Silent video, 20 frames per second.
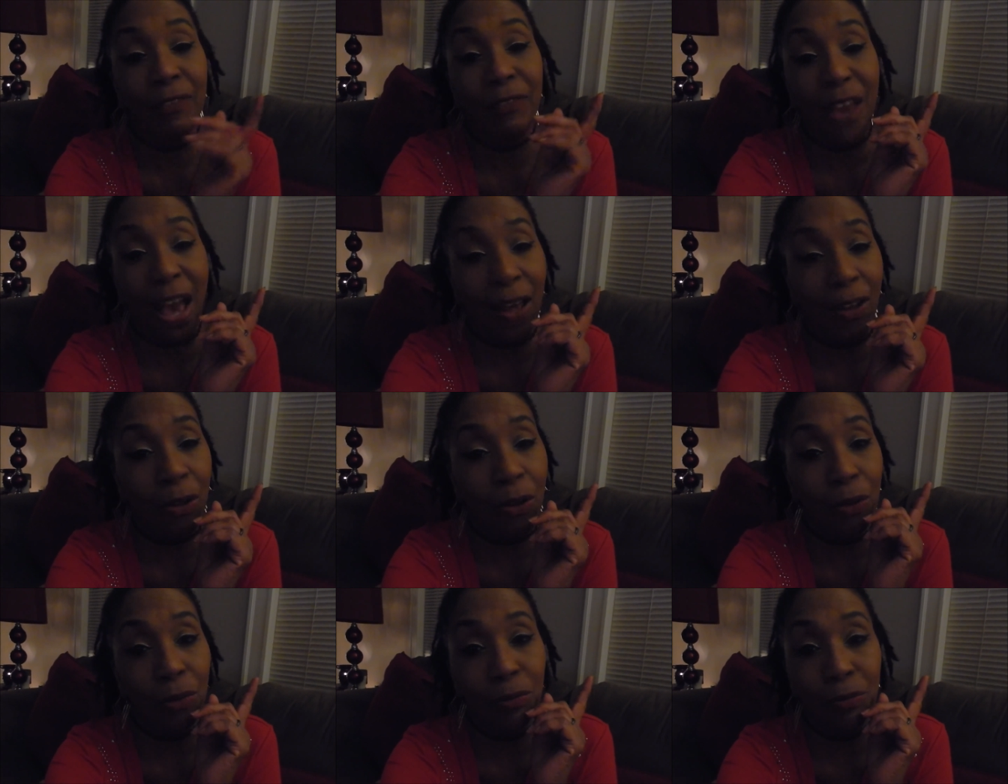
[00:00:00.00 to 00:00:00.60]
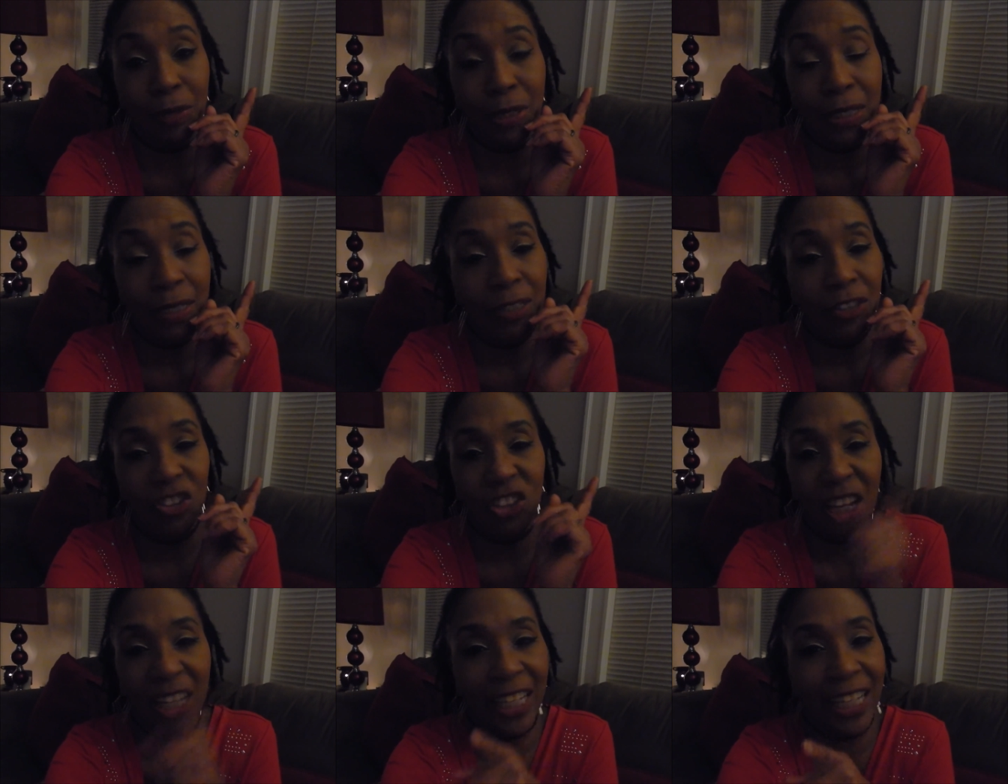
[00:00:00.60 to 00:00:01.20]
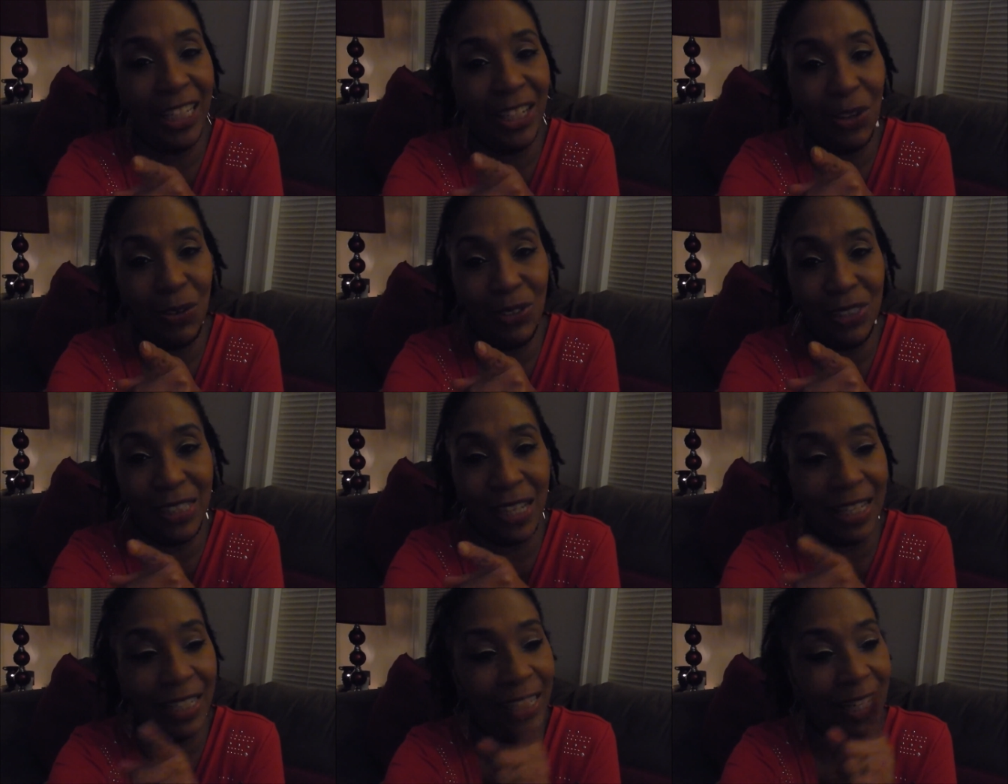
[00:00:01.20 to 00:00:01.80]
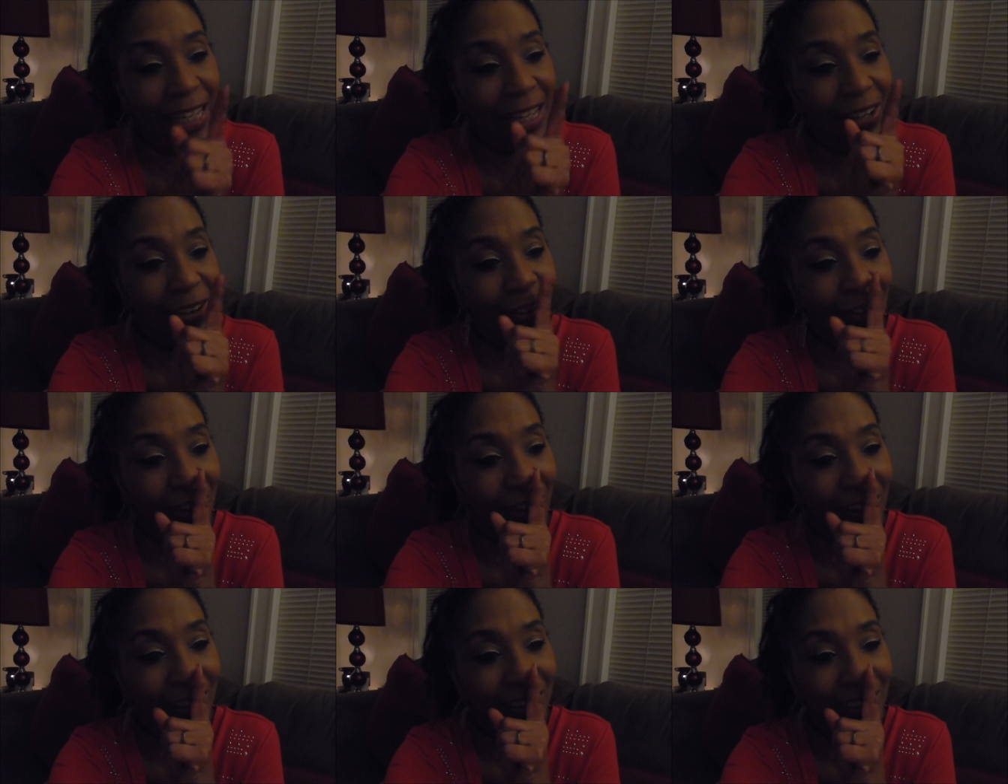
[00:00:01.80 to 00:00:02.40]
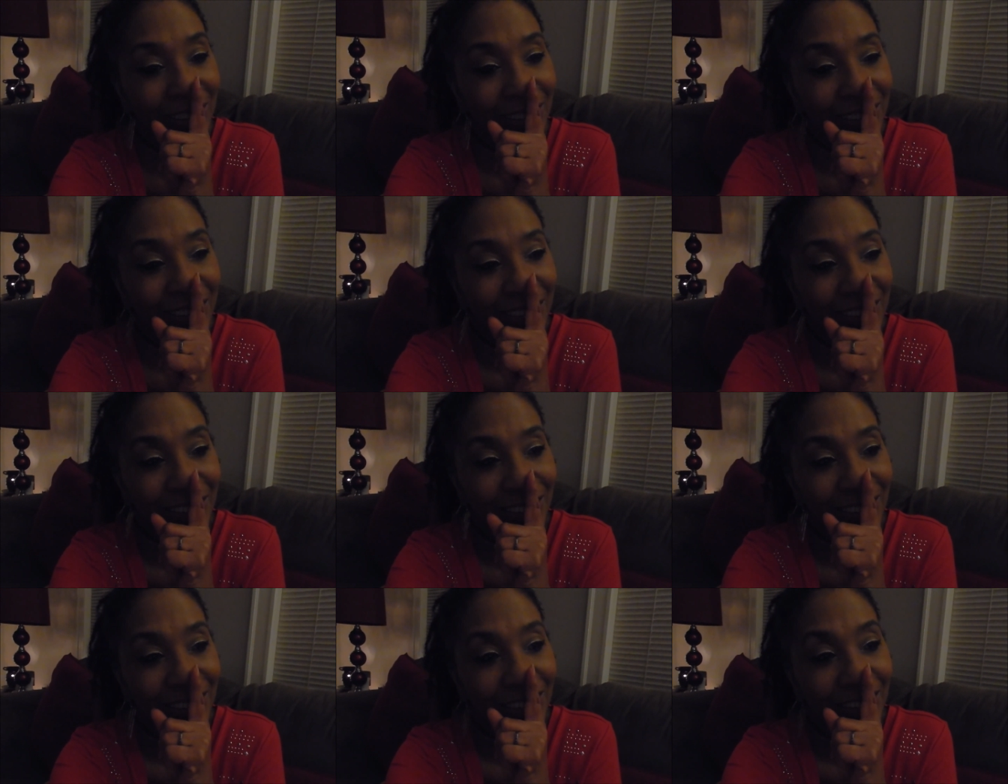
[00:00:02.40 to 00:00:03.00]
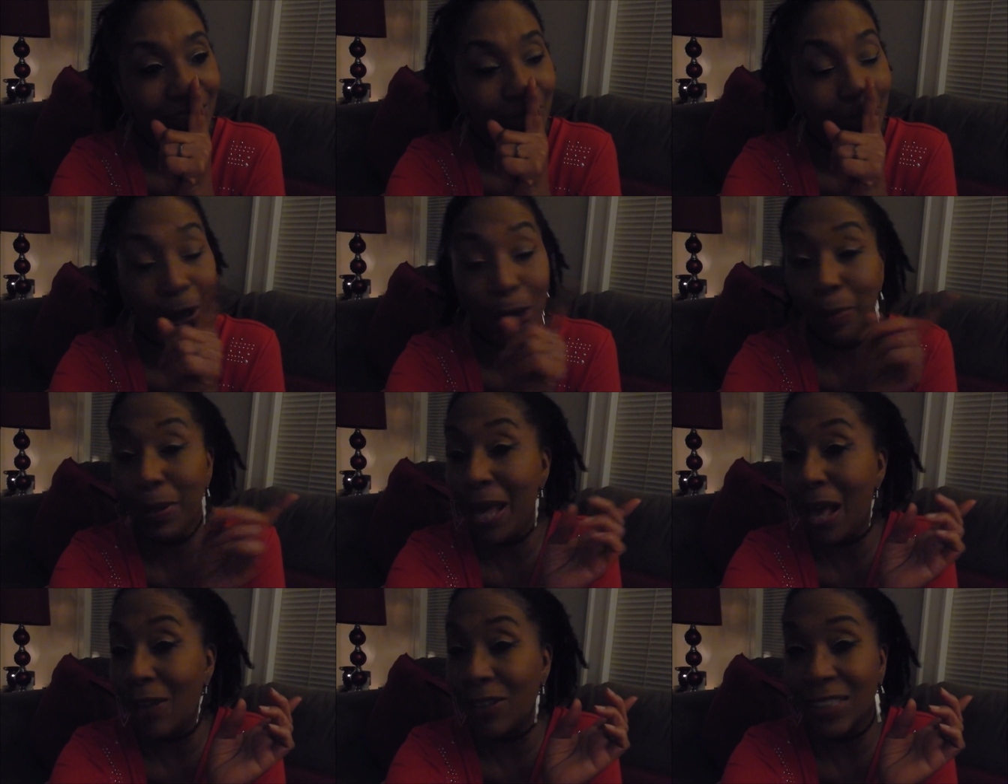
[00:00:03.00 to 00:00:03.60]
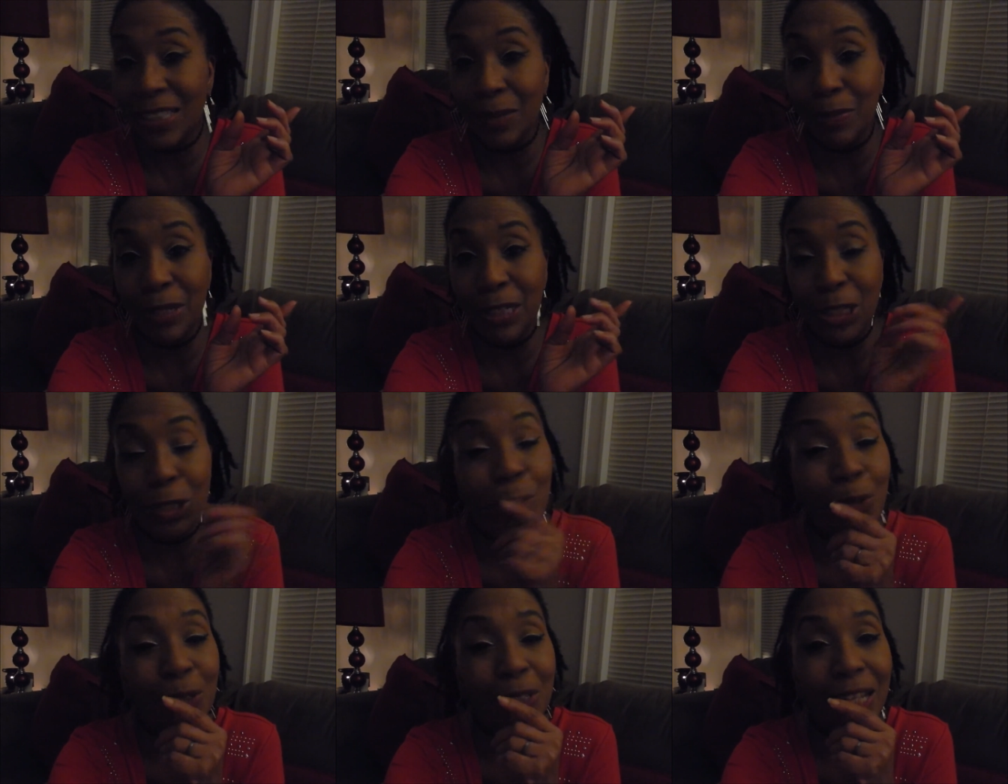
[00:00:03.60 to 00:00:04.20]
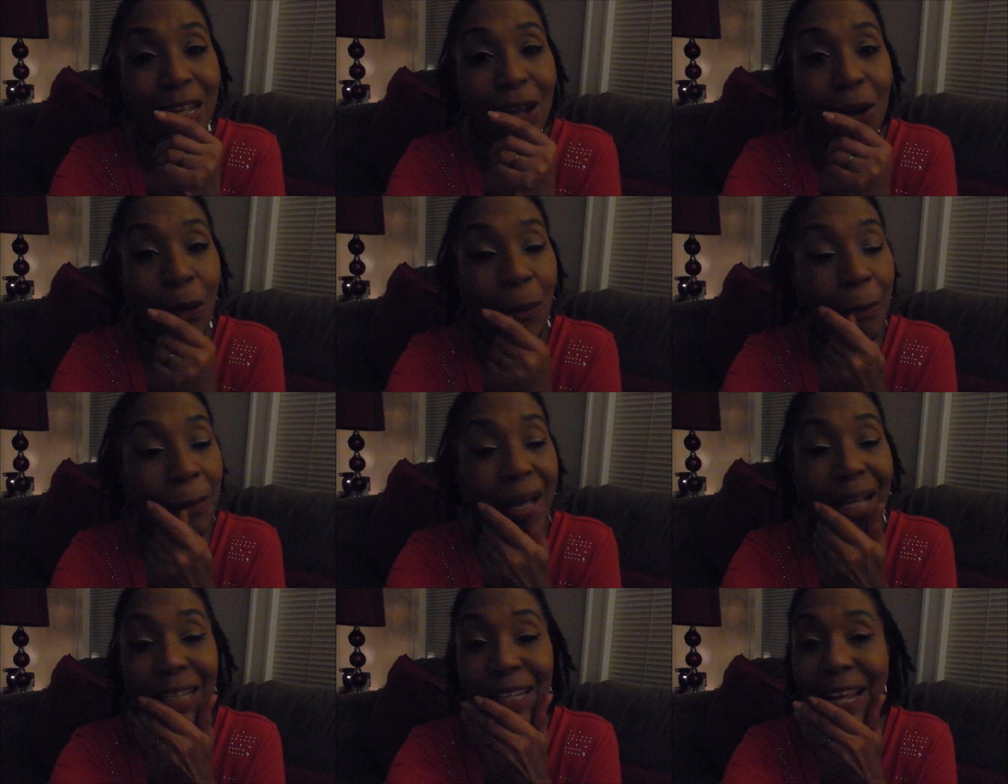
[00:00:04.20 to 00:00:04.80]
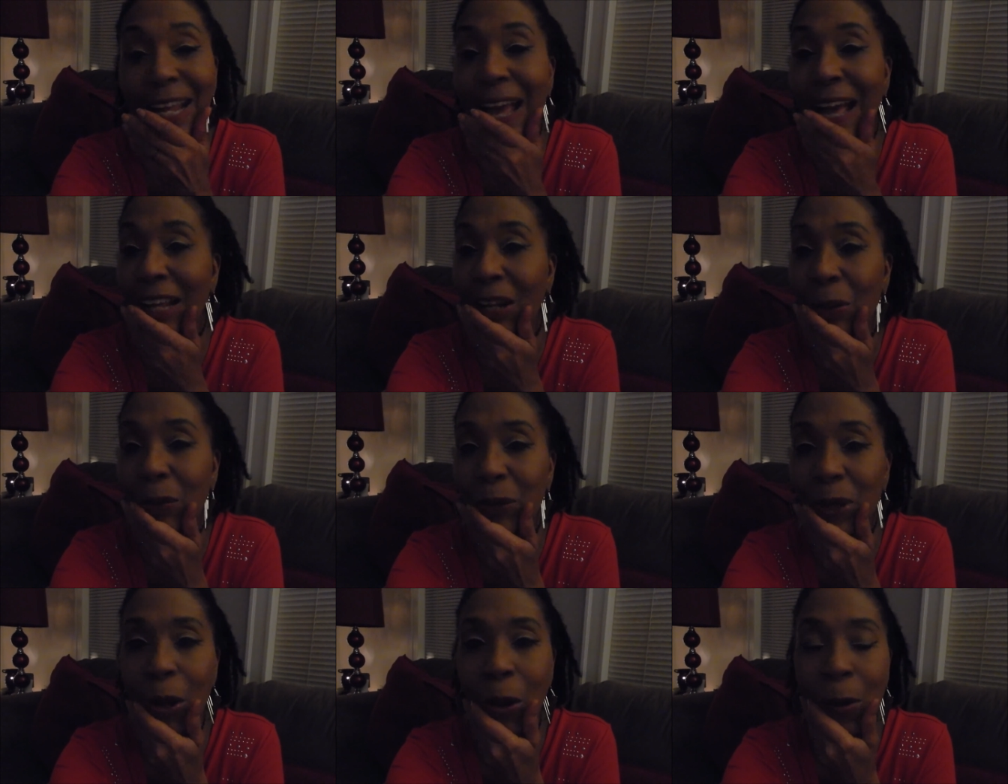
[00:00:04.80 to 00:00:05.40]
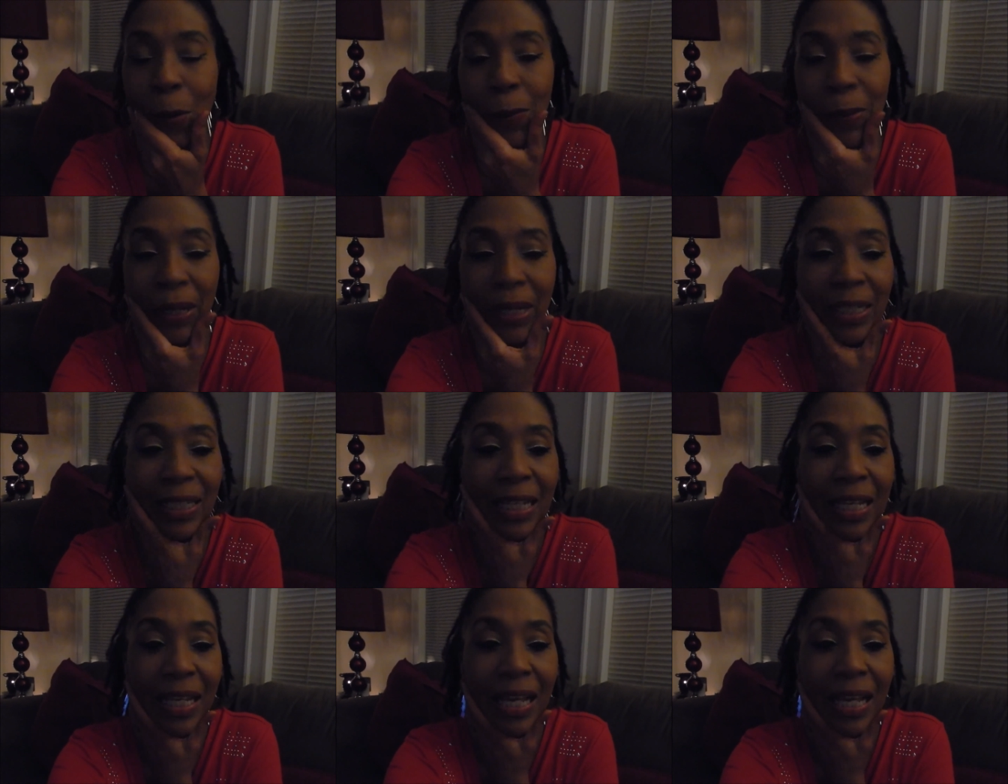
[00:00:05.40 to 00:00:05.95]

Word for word: If y'all don't check in on Sunday or maybe y'all see me Tuesday or Monday, I don't know. But